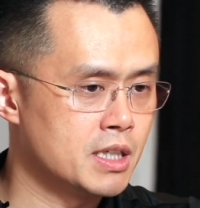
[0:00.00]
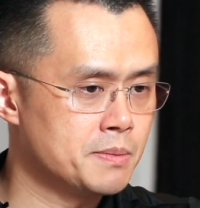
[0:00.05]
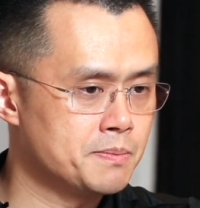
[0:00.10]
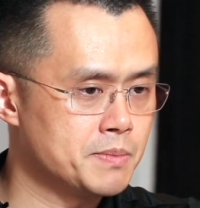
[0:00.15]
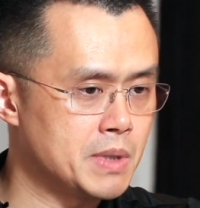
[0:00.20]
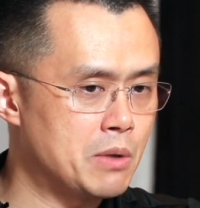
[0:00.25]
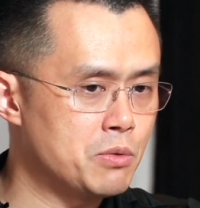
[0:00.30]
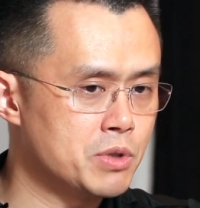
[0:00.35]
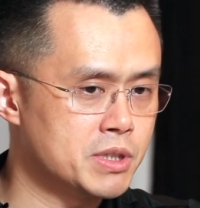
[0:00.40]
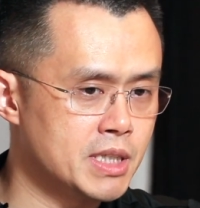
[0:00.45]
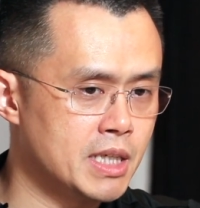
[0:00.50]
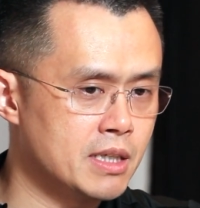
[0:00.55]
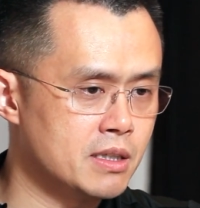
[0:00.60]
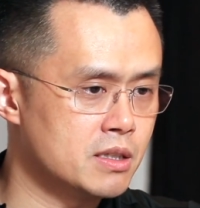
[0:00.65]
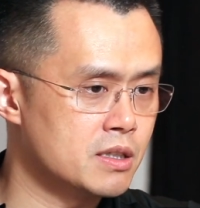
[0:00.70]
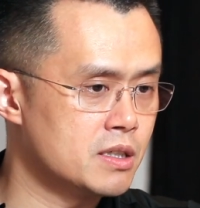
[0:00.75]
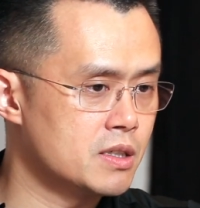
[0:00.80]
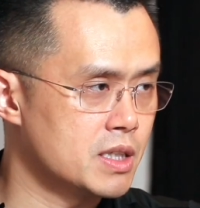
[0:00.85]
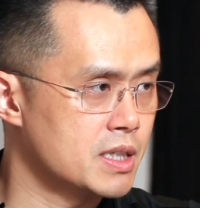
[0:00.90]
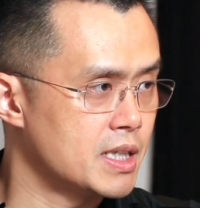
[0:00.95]
Um, I would
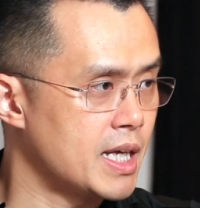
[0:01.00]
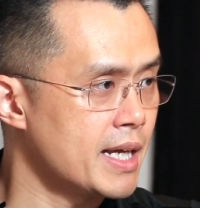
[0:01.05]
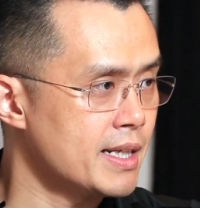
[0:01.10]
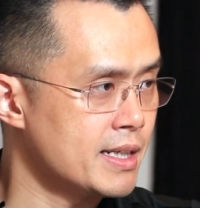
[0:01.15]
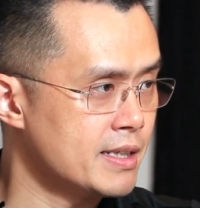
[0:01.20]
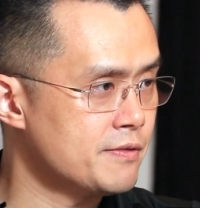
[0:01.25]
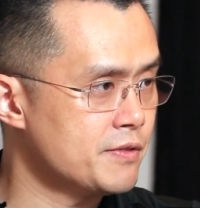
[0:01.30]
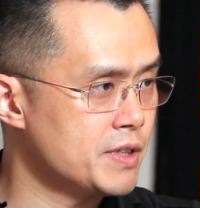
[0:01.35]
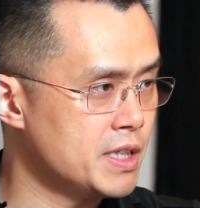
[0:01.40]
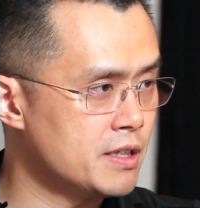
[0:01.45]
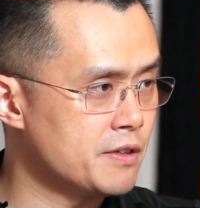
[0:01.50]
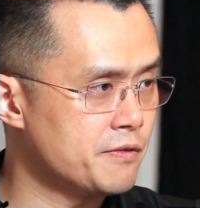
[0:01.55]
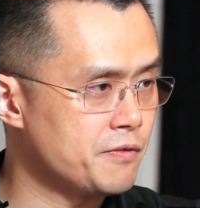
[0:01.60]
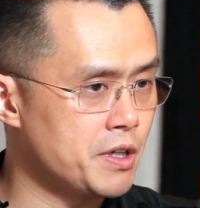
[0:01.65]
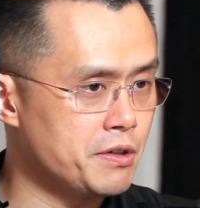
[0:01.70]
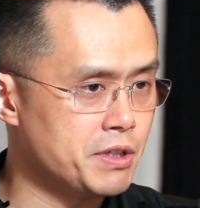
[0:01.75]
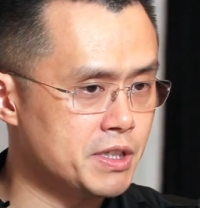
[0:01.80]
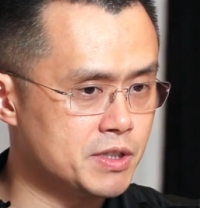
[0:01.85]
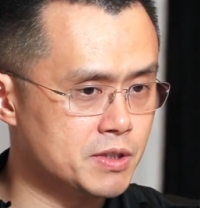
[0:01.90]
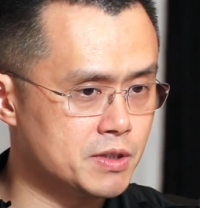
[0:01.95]
say getting in a
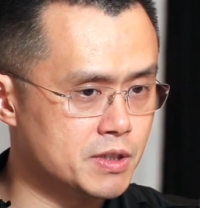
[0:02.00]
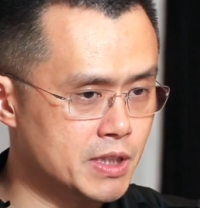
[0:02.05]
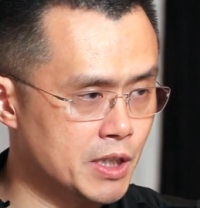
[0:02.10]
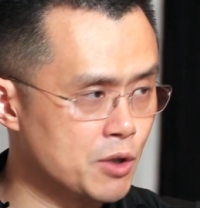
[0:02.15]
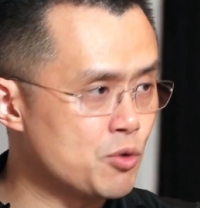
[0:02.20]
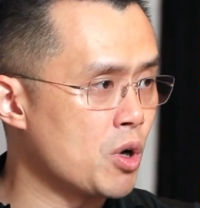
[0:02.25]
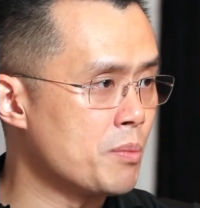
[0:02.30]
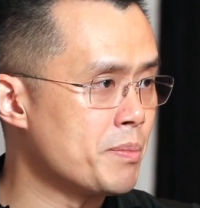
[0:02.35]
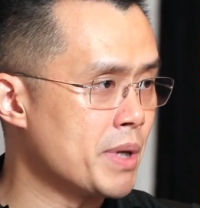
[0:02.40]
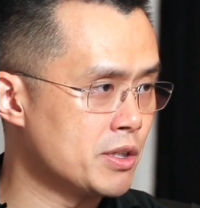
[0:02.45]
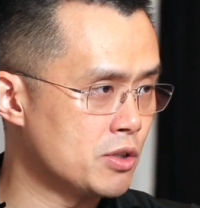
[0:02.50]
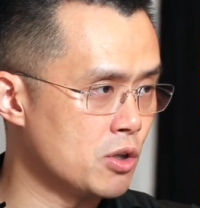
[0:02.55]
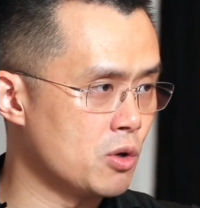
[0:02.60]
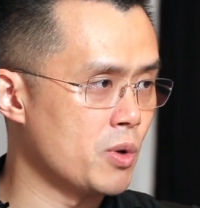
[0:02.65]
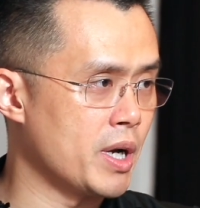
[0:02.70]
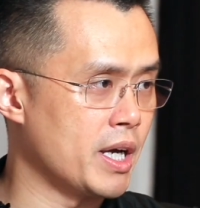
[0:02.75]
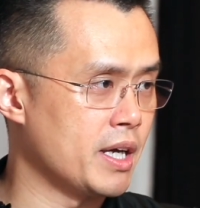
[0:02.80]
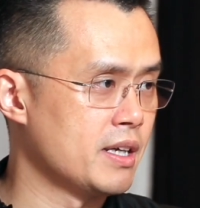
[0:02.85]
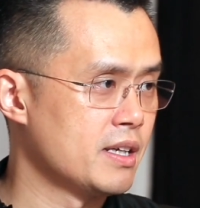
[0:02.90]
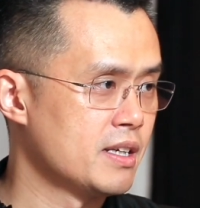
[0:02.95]
very
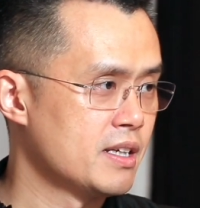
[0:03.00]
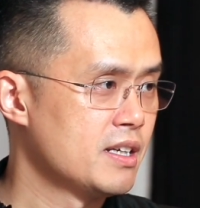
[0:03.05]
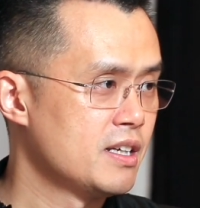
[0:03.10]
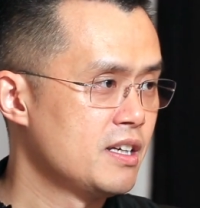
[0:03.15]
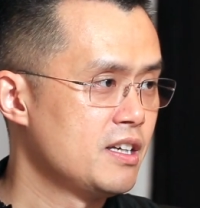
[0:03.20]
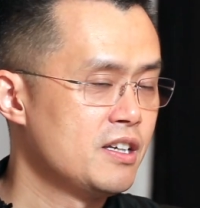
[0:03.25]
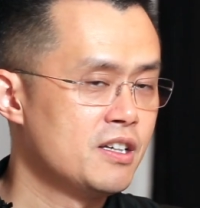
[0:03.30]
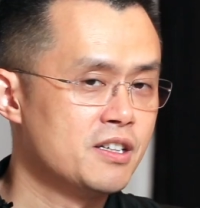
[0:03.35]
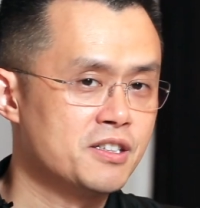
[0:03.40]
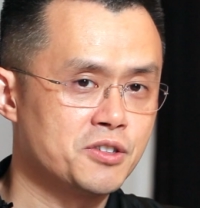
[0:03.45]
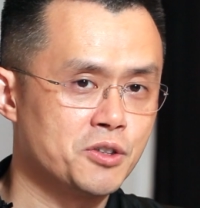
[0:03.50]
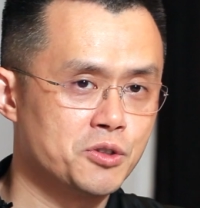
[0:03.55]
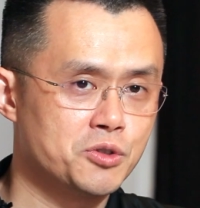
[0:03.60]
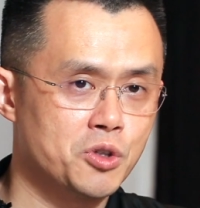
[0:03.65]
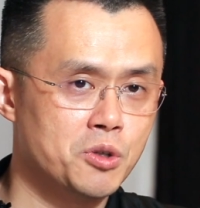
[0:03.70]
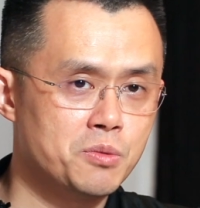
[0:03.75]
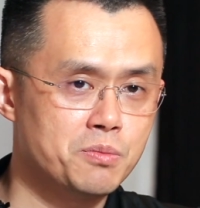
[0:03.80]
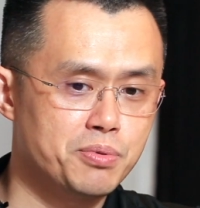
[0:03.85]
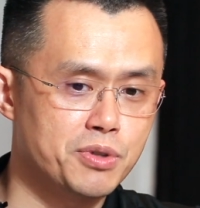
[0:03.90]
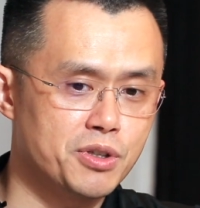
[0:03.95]
incremental way. So
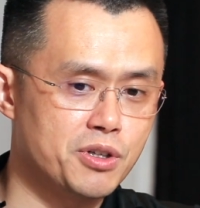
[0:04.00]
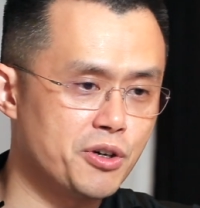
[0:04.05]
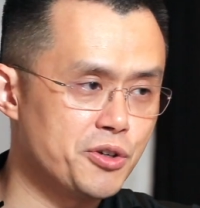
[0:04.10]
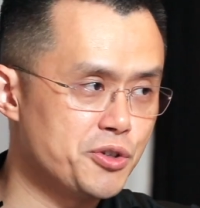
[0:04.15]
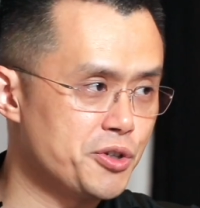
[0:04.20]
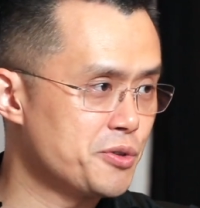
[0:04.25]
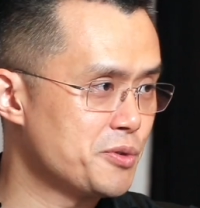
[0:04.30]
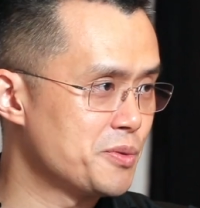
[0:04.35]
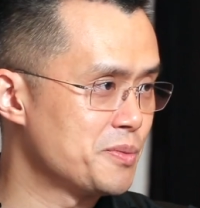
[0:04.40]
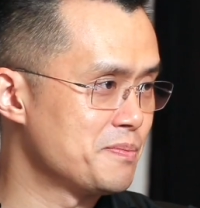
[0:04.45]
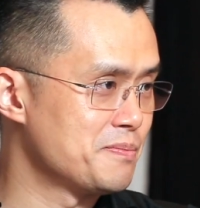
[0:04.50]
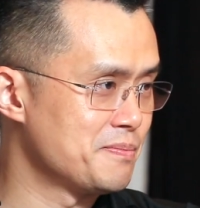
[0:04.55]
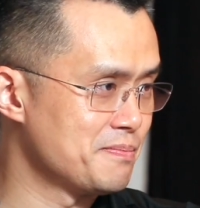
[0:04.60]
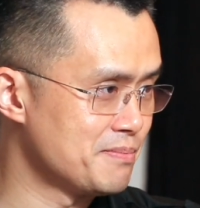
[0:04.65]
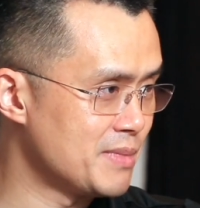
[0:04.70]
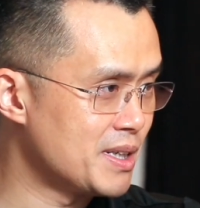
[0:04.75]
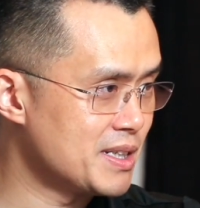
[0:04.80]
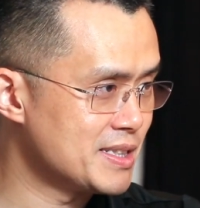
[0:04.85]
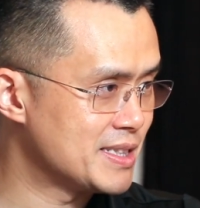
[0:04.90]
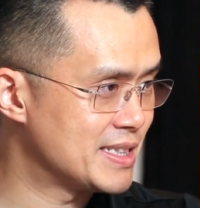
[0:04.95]
don't put all your
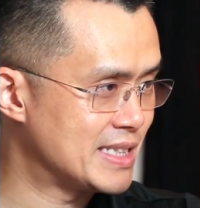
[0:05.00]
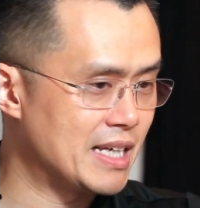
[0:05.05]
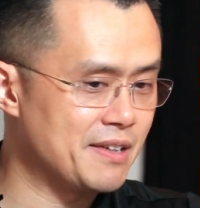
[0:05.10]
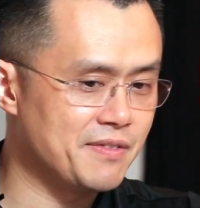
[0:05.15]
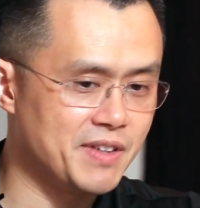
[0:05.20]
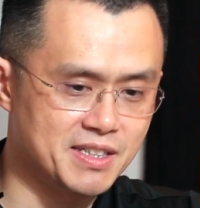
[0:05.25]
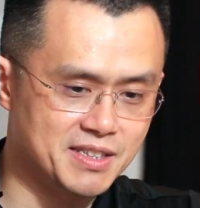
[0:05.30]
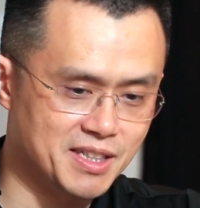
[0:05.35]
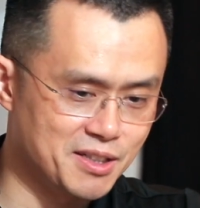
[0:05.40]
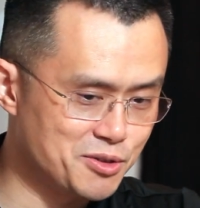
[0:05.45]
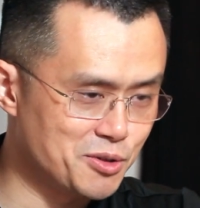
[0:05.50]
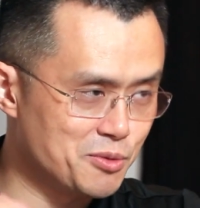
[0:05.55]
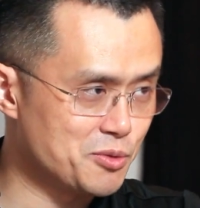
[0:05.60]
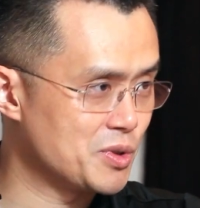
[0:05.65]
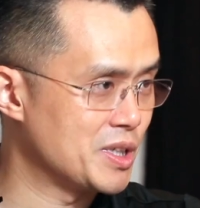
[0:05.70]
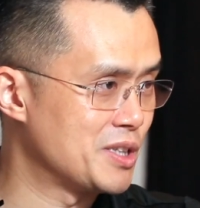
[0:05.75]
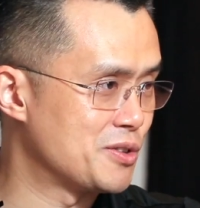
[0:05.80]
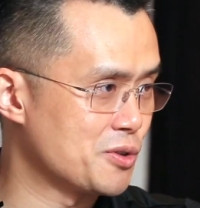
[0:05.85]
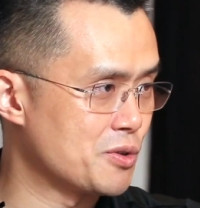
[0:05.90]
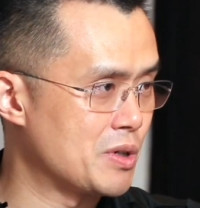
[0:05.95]
savings
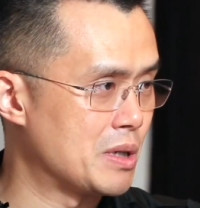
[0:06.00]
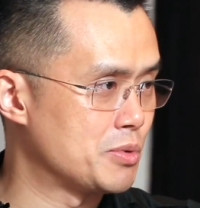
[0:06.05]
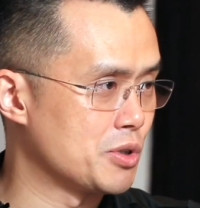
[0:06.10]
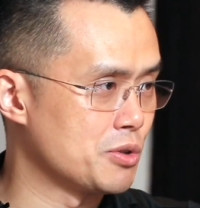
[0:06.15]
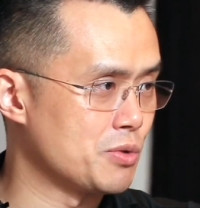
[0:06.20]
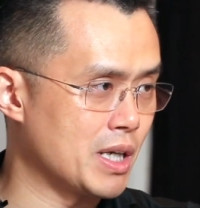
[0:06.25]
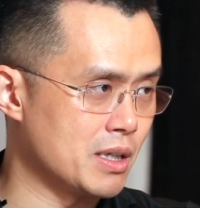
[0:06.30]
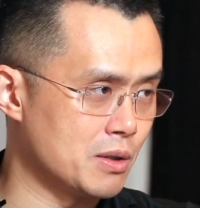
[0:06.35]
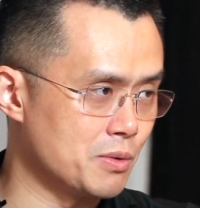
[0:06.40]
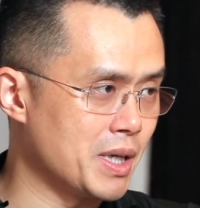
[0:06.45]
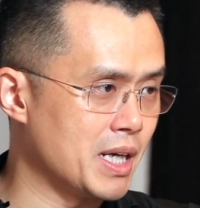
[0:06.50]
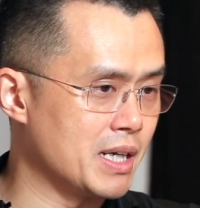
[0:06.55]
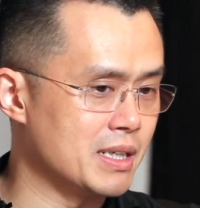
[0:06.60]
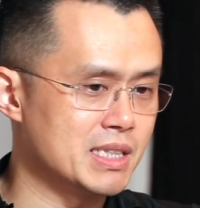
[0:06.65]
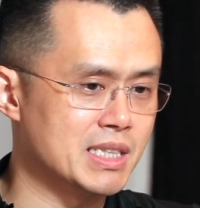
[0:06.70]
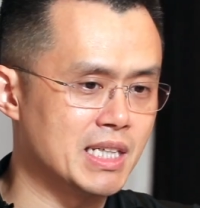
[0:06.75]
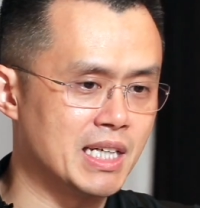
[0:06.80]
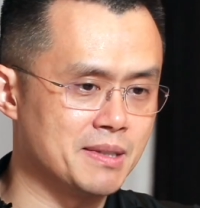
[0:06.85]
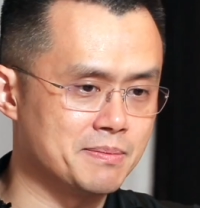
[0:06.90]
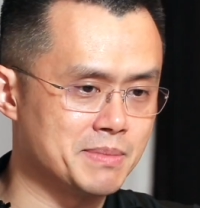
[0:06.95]
into into crypto right
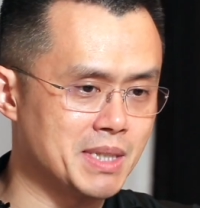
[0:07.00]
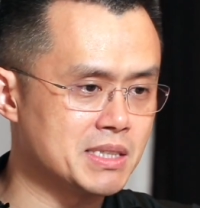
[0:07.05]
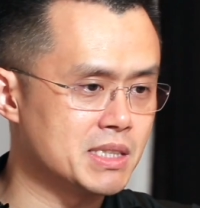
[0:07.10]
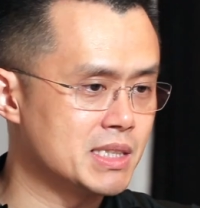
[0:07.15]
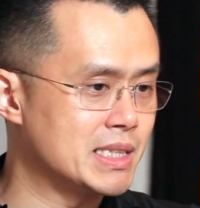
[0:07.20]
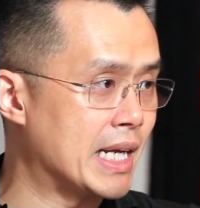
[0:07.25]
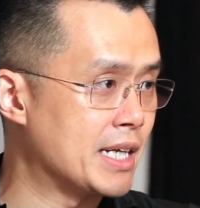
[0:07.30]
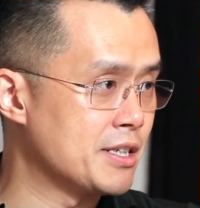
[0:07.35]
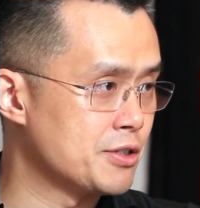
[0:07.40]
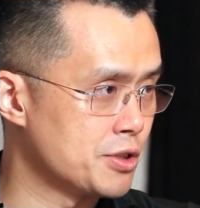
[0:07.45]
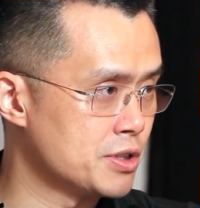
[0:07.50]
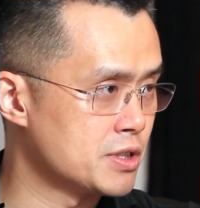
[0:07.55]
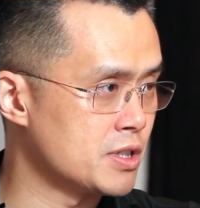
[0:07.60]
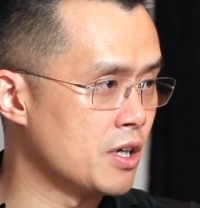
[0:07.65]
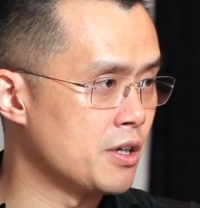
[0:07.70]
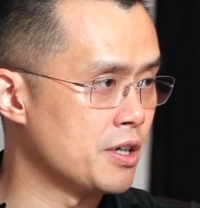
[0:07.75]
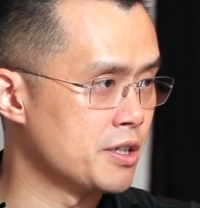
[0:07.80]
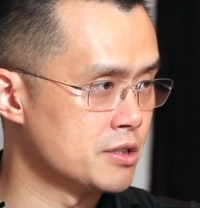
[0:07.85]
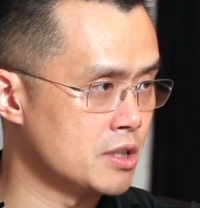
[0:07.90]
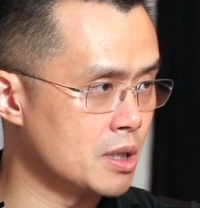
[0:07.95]
away. Um, that's dangerous
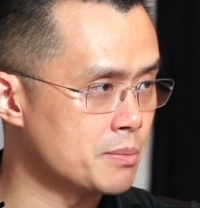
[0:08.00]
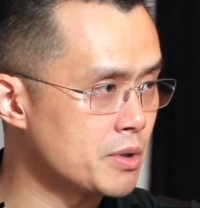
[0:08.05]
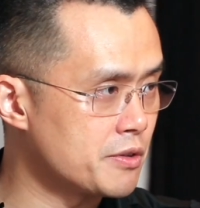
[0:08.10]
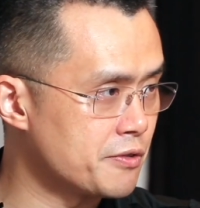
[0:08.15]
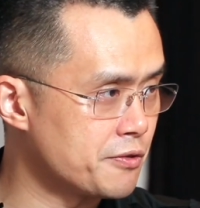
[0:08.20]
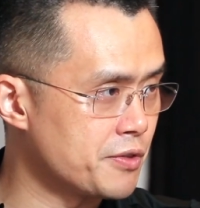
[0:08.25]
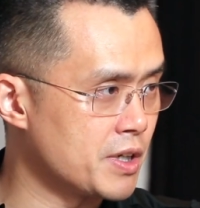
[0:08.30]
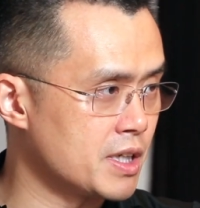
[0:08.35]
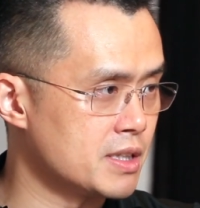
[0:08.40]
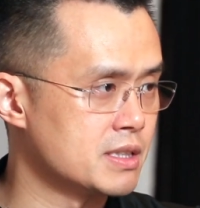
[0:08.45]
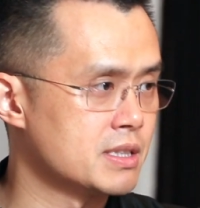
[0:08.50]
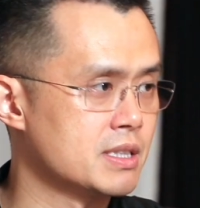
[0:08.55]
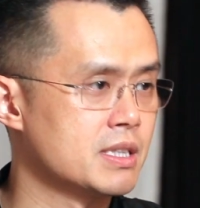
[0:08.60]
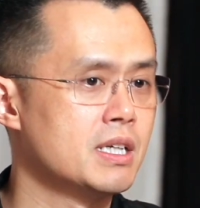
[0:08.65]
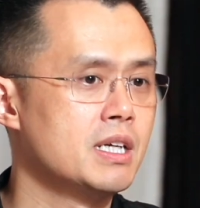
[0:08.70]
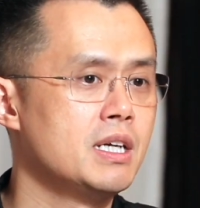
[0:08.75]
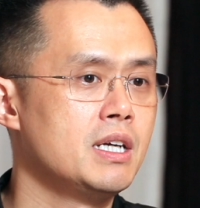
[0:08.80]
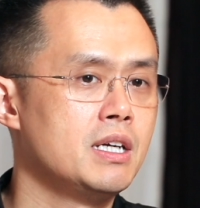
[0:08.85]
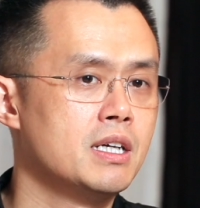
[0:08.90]
on a number of fronts.